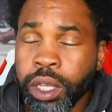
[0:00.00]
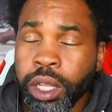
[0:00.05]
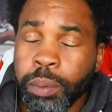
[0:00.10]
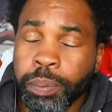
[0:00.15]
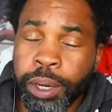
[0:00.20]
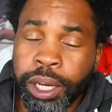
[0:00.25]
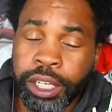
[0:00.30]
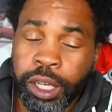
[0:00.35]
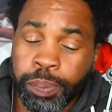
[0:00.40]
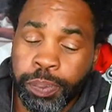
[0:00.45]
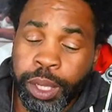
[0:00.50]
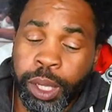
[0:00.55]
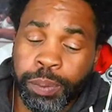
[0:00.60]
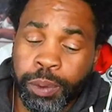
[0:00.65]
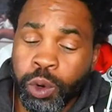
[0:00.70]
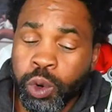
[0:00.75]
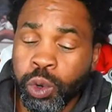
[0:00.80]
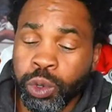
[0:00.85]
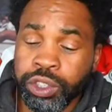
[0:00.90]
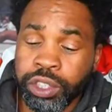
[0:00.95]
But the people
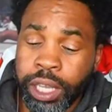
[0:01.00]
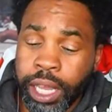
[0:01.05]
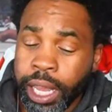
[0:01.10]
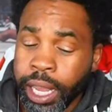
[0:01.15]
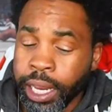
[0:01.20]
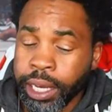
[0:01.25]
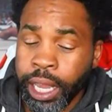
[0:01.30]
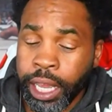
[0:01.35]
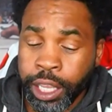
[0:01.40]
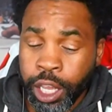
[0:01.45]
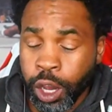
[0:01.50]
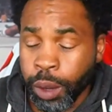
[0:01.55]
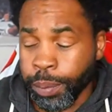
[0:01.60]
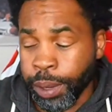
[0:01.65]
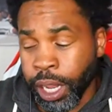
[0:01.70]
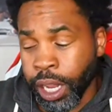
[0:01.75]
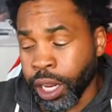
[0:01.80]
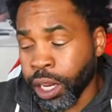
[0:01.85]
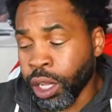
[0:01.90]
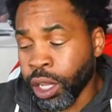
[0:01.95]
who saying that, yeah,
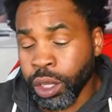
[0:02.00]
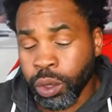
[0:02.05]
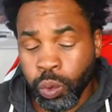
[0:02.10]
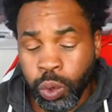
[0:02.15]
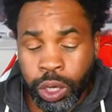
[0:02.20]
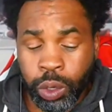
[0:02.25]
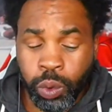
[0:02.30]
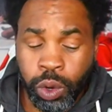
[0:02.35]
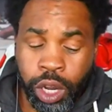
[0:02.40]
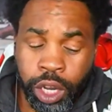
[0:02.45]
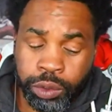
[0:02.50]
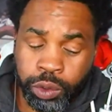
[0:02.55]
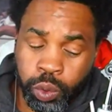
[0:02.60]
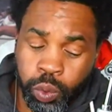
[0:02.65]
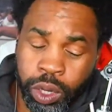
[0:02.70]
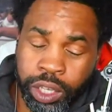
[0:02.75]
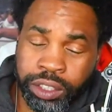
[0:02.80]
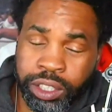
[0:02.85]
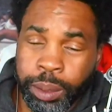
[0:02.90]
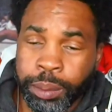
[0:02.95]
man, what it was
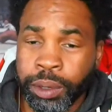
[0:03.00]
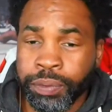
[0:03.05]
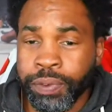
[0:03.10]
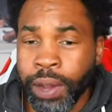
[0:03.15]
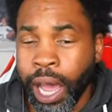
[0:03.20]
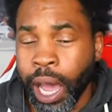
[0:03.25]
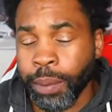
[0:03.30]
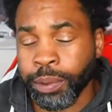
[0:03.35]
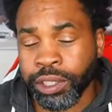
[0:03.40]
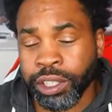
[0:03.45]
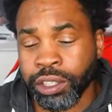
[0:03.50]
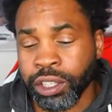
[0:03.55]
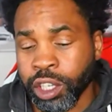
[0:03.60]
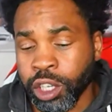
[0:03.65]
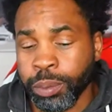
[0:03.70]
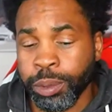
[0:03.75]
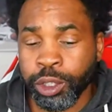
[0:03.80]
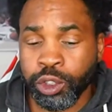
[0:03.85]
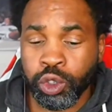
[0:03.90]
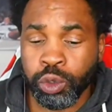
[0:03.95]
175 was just a little
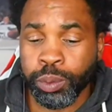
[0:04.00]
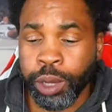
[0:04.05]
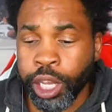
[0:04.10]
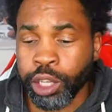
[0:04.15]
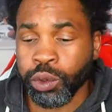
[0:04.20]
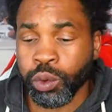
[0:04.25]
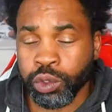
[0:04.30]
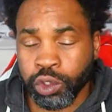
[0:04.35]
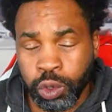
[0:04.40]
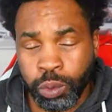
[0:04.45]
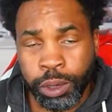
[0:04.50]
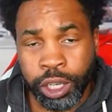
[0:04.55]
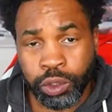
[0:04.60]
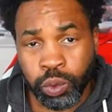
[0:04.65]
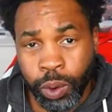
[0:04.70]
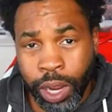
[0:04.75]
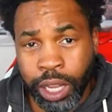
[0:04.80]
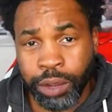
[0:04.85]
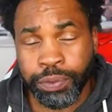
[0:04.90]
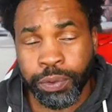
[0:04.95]
bit too much
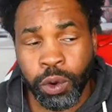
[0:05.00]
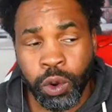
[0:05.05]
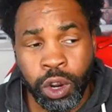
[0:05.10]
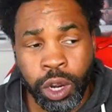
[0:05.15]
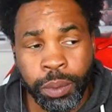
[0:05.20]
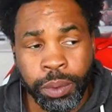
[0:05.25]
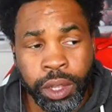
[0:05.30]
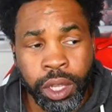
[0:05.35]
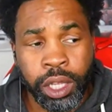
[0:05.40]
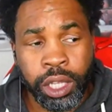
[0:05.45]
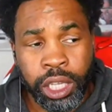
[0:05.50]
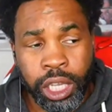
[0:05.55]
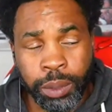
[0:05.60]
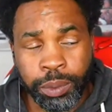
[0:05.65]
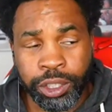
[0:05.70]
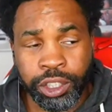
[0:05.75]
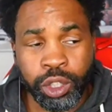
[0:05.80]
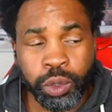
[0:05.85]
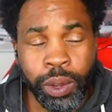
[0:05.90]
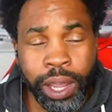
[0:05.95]
weight for him. He was
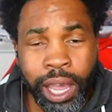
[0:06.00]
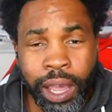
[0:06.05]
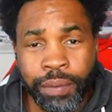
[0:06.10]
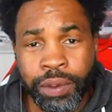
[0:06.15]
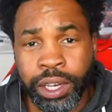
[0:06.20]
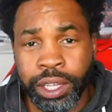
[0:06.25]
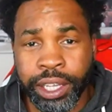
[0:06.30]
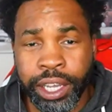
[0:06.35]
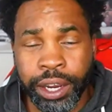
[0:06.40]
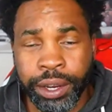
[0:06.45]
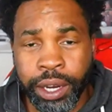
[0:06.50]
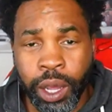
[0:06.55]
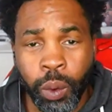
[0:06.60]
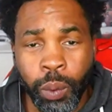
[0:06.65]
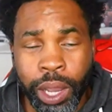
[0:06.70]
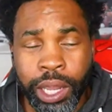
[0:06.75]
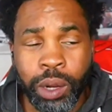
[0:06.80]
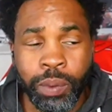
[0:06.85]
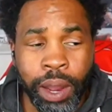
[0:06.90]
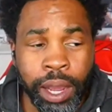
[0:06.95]
too heavy to carry that
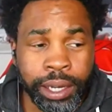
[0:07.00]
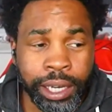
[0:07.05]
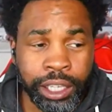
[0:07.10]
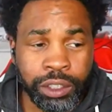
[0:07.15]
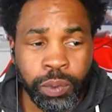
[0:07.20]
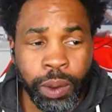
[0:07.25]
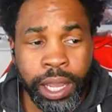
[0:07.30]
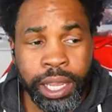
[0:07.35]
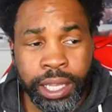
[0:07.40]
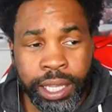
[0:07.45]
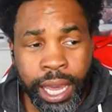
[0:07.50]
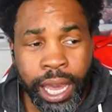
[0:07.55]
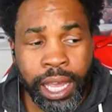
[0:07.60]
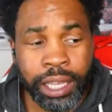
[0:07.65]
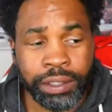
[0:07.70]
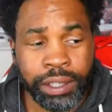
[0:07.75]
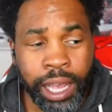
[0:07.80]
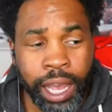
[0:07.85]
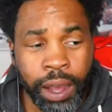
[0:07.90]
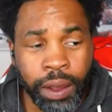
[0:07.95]
weight around. That's why he
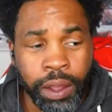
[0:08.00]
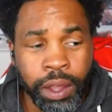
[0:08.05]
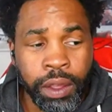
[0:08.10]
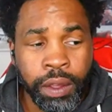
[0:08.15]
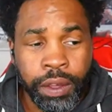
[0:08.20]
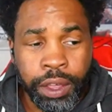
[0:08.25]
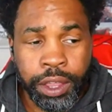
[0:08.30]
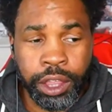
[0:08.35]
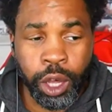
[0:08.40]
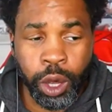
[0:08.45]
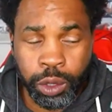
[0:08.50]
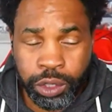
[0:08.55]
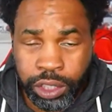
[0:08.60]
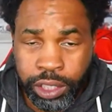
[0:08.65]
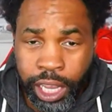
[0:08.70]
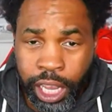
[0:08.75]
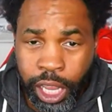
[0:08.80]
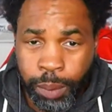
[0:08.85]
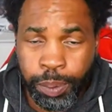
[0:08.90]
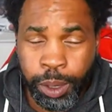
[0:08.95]
gassed out. Those
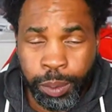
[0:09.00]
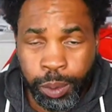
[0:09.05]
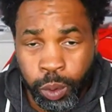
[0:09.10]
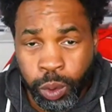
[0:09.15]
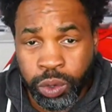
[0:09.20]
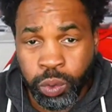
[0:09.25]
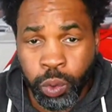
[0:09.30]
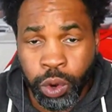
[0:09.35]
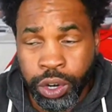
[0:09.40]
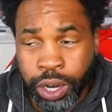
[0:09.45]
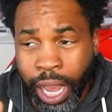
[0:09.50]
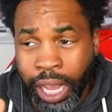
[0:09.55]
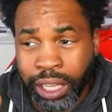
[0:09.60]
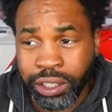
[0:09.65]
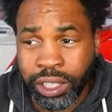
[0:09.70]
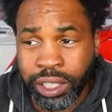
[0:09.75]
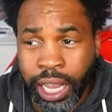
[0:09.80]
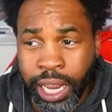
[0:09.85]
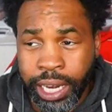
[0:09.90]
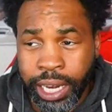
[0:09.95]
same people were not
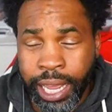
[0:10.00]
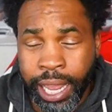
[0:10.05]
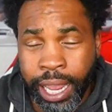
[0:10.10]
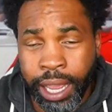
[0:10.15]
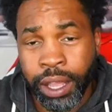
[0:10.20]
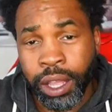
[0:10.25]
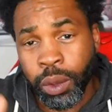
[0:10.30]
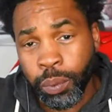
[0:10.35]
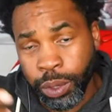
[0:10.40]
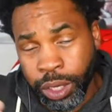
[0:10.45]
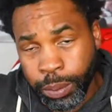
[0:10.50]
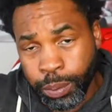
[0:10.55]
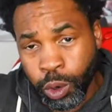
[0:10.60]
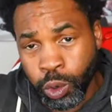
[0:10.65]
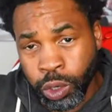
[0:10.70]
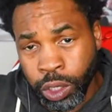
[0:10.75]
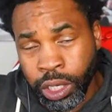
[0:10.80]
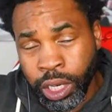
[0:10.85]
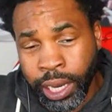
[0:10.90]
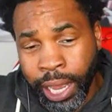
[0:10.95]
saying that when he moved
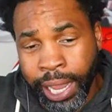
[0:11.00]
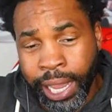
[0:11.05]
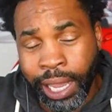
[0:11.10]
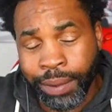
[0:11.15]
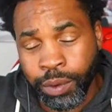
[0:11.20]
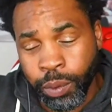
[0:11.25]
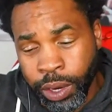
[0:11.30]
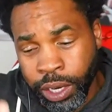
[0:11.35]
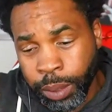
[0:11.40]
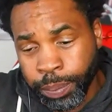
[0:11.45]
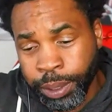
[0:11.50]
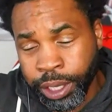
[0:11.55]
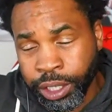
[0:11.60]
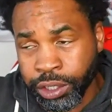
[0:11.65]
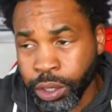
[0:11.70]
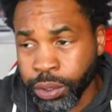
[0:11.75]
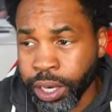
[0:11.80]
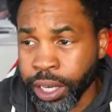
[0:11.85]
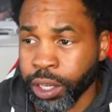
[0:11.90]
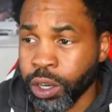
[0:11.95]
up to light heavyweight and beat
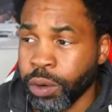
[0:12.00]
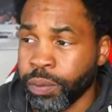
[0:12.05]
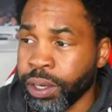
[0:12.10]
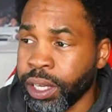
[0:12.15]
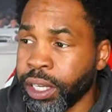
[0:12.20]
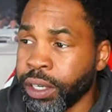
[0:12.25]
Sergey Kovalev.